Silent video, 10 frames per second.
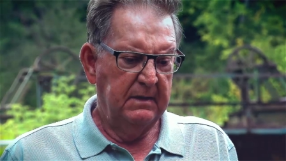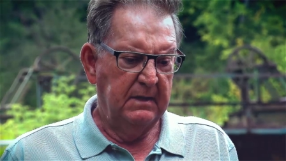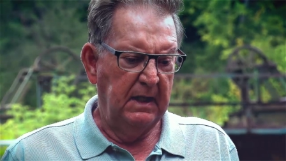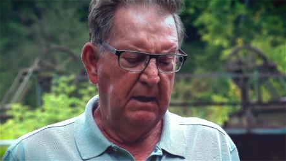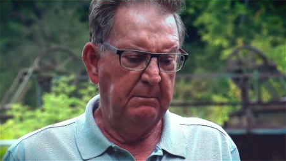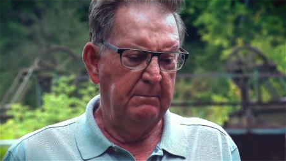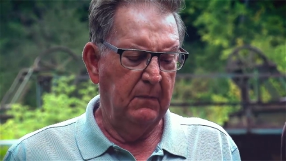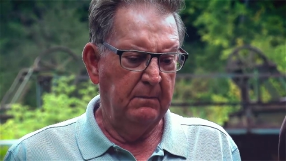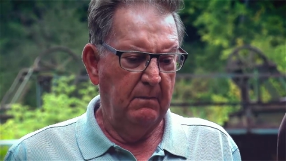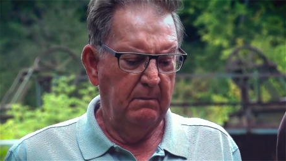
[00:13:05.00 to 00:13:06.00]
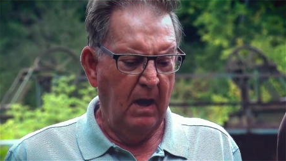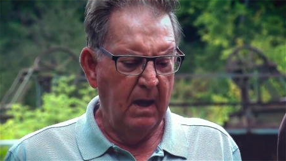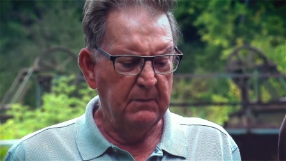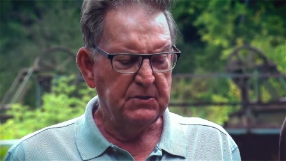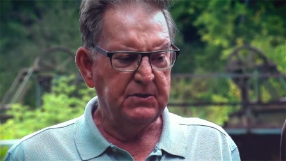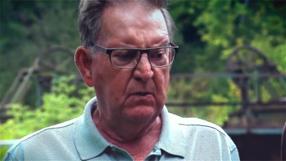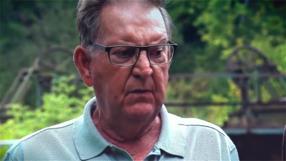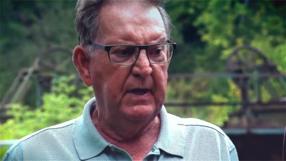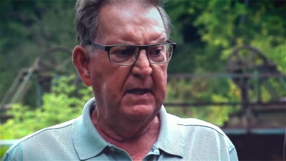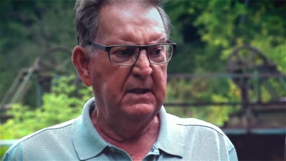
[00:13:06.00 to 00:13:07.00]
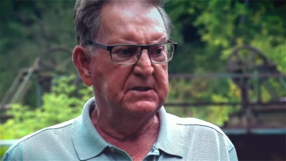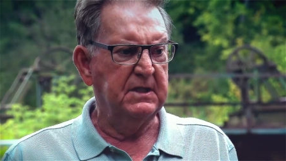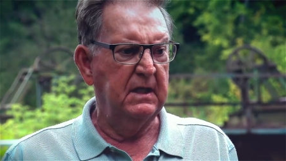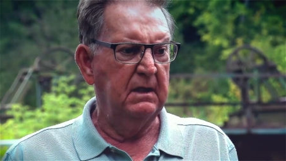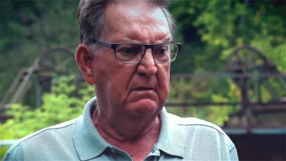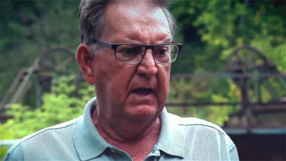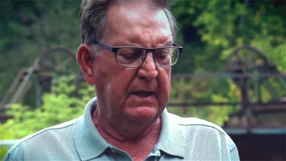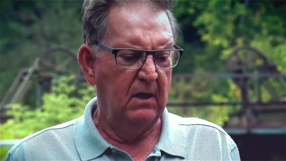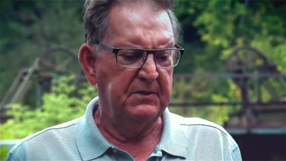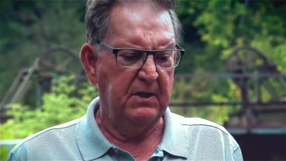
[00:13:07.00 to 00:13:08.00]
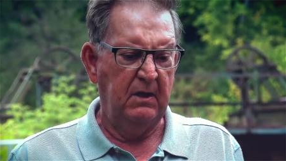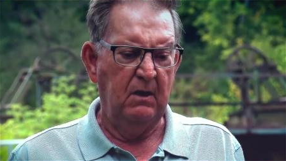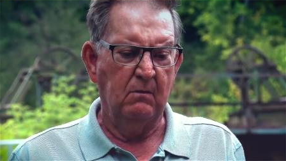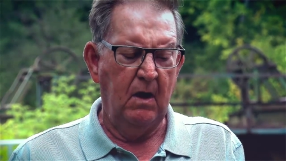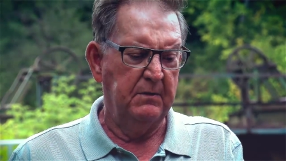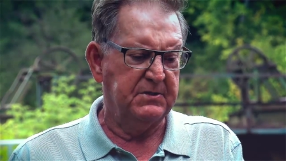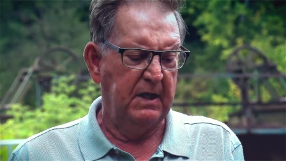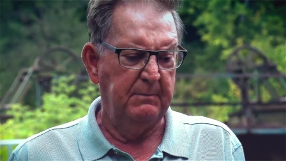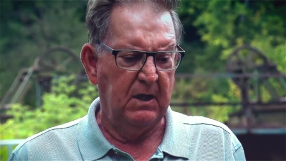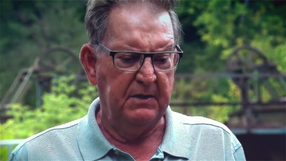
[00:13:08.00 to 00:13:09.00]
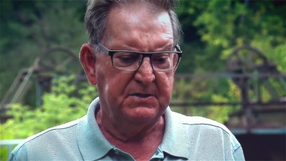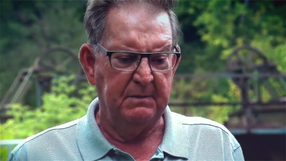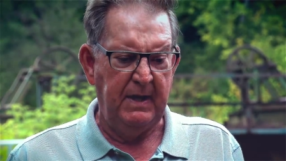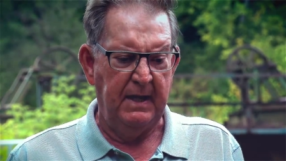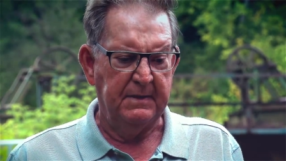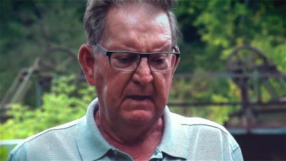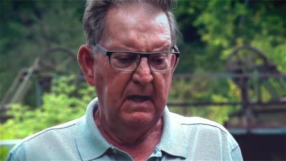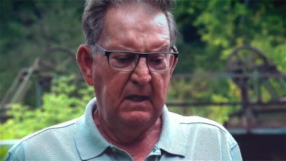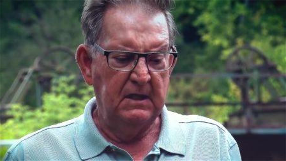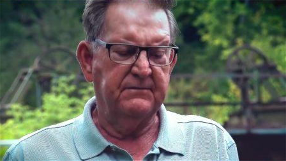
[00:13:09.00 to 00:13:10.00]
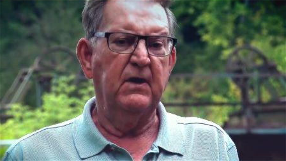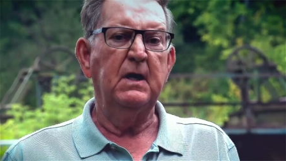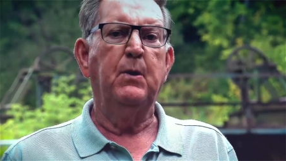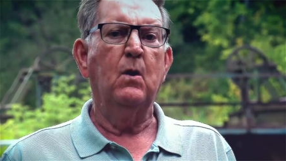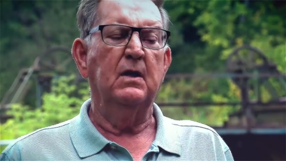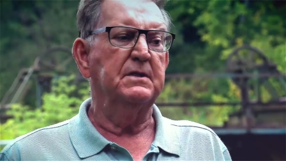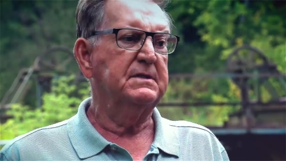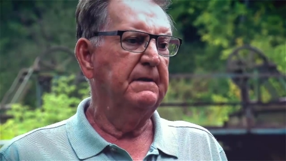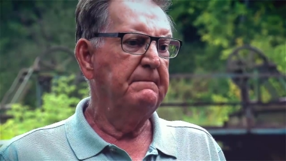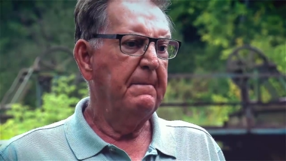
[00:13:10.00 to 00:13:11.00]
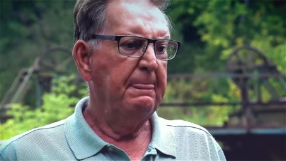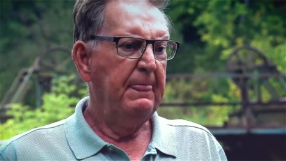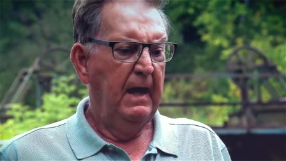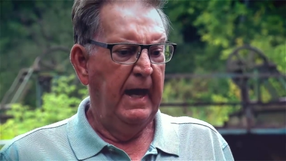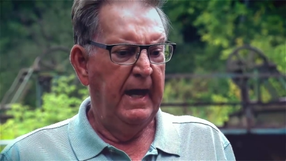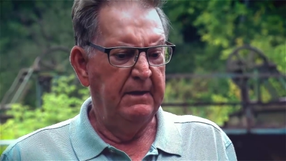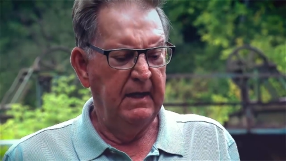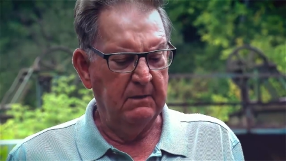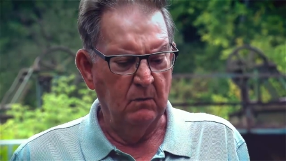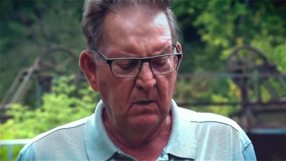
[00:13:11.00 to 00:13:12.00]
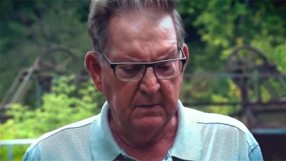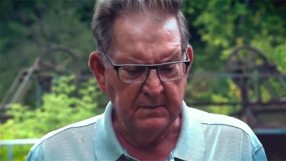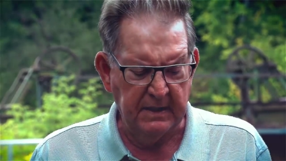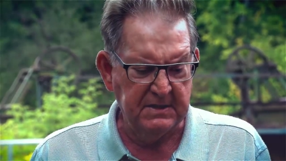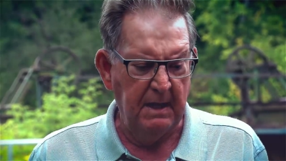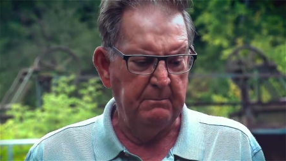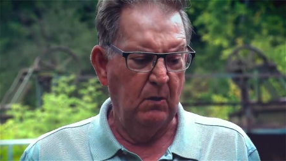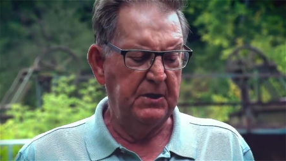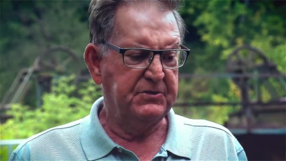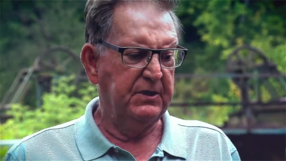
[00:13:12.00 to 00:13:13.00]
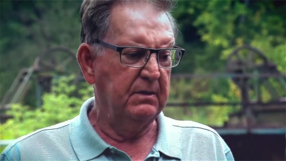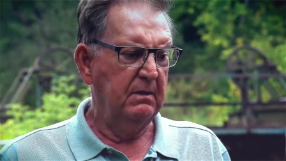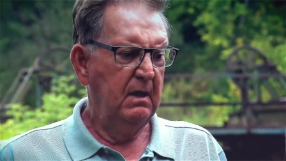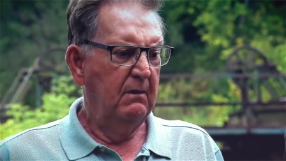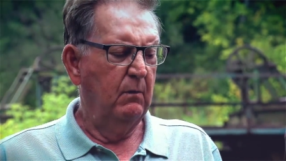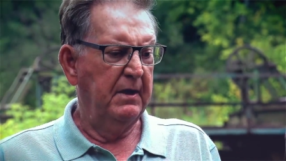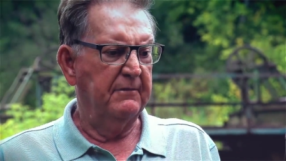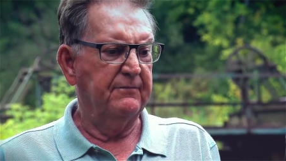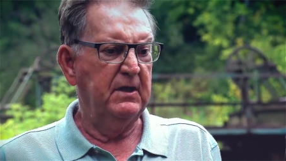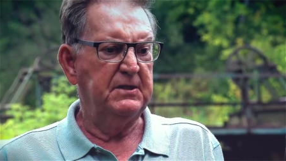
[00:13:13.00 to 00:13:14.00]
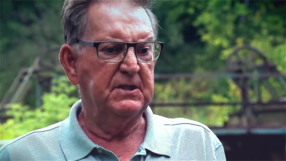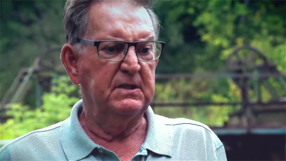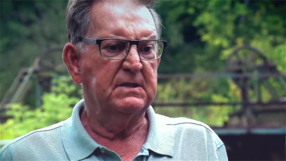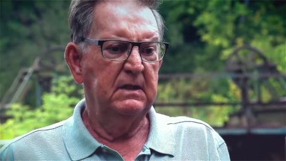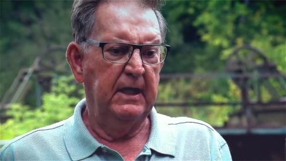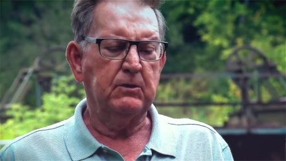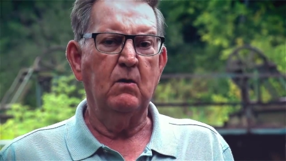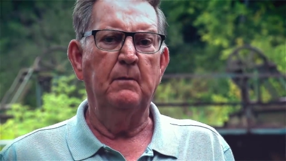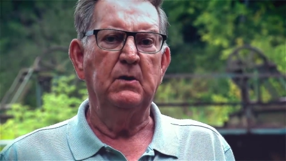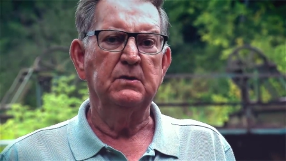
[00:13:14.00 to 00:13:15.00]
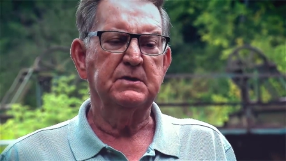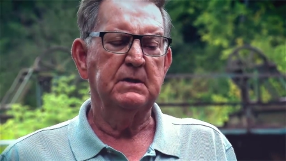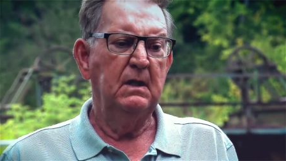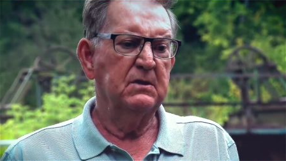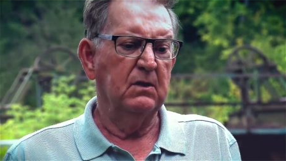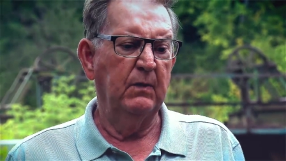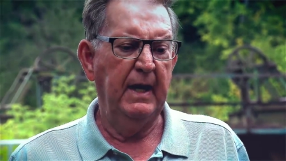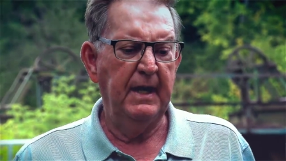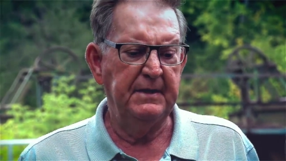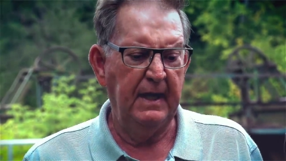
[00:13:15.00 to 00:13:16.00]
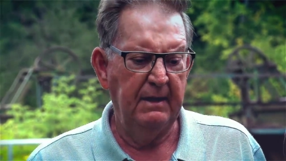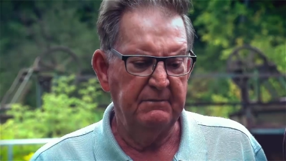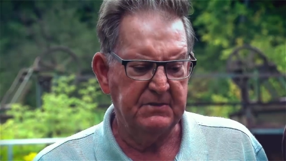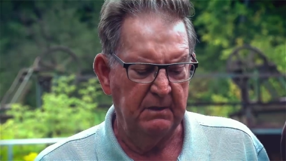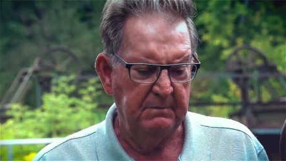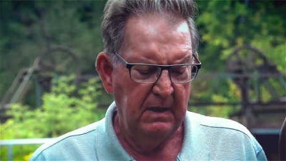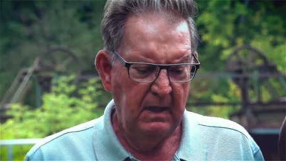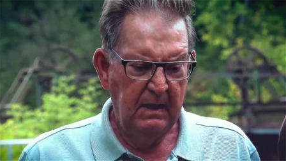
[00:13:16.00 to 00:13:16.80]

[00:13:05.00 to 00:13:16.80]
The armor stone that is in Lake Ontario around St. Mary's Cement is very porous, and it will accept moisture. When it freezes, it crumbles. So we had to have some